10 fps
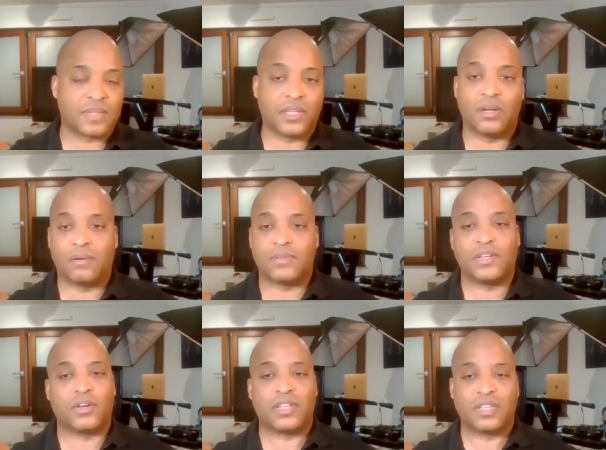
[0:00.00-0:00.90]
you know,
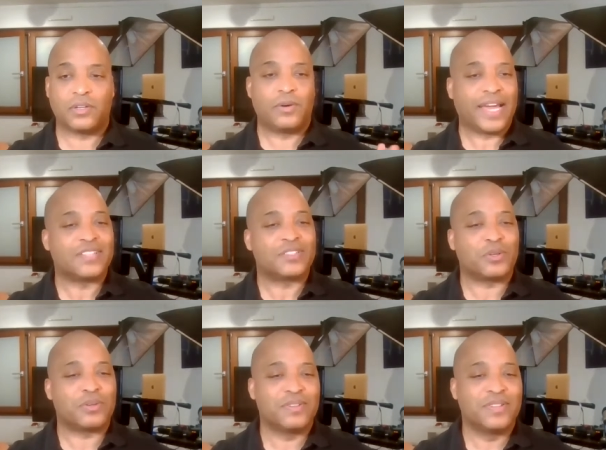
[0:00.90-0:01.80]
you know the little
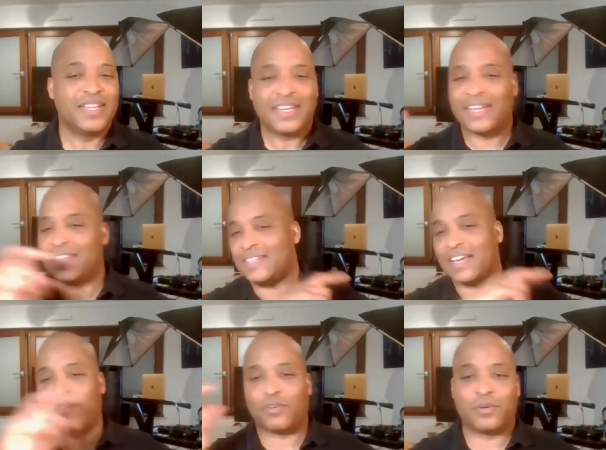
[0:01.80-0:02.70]
angel and the
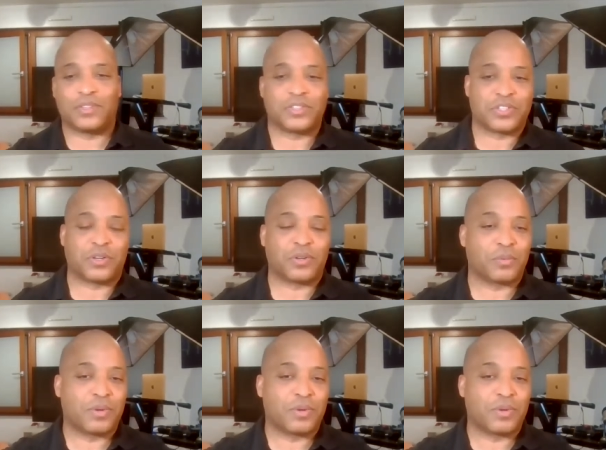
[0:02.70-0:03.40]
devil on your shoulder.